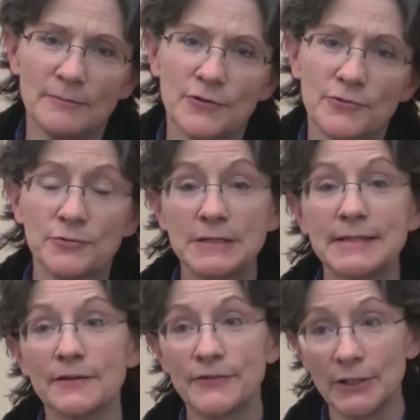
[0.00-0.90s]
through the
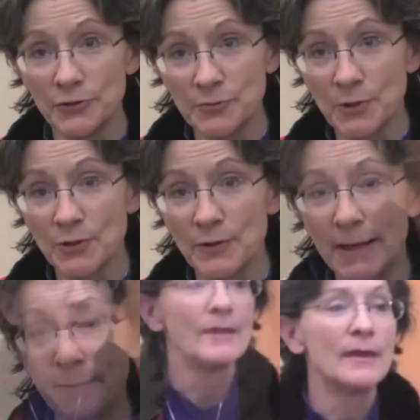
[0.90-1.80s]
Tech Fellows
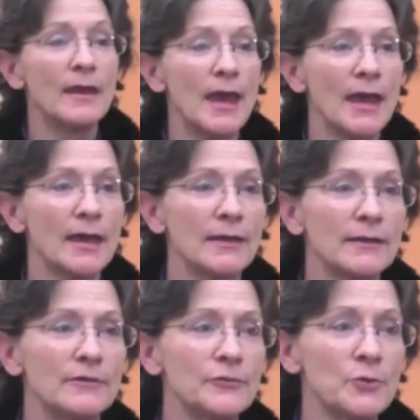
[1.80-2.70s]
program. And
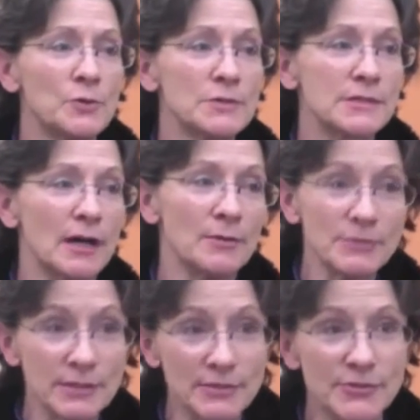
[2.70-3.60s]
of course, I was
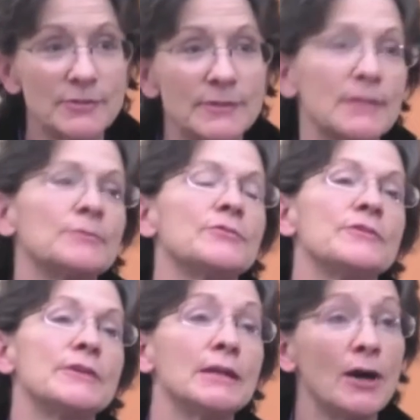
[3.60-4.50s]
concerned that it was a
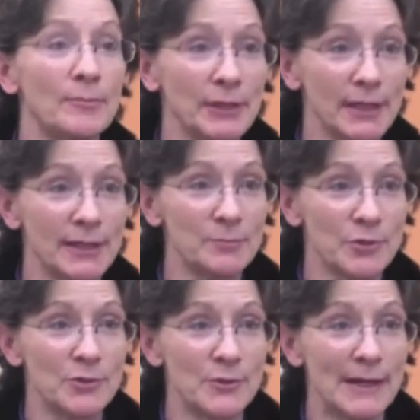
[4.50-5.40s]
very complicated
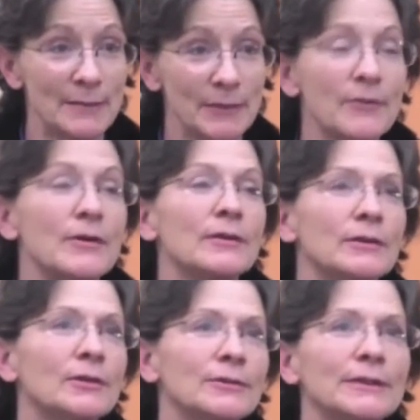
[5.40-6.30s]
program and thought,
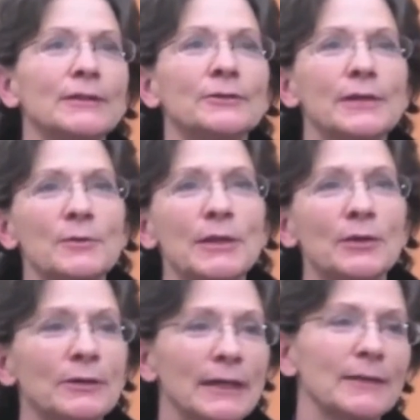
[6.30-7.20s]
oh, here we go
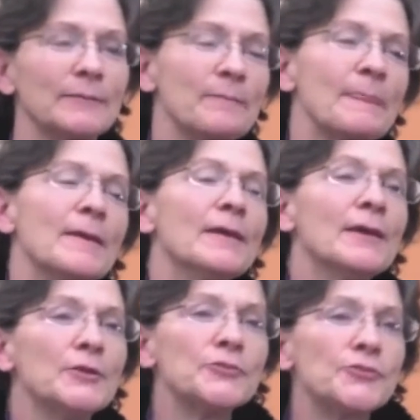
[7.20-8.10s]
again.
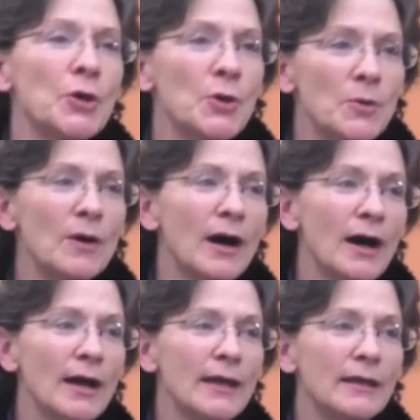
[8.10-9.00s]
So
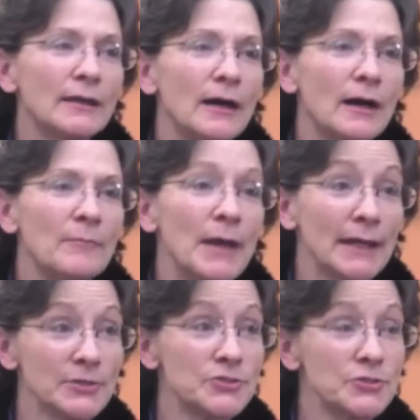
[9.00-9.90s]
I
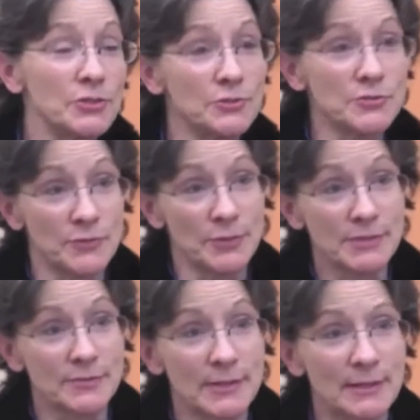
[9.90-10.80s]
managed to use
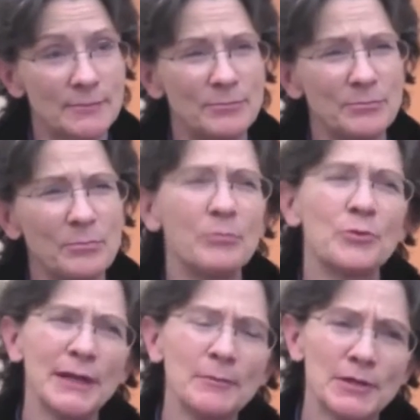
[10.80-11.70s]
VoiceThread
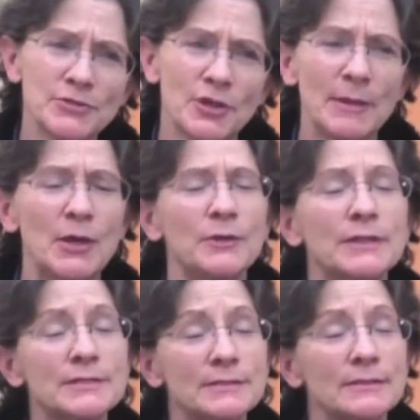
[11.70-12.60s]
pretty much on my own.
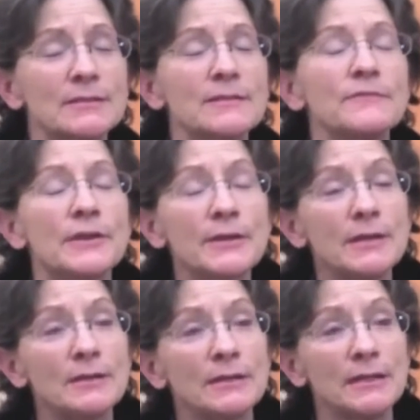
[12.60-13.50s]
It's a
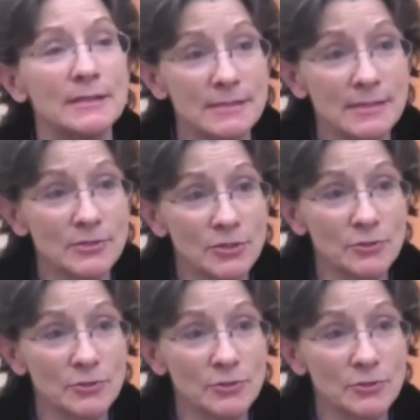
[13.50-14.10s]
very easy to use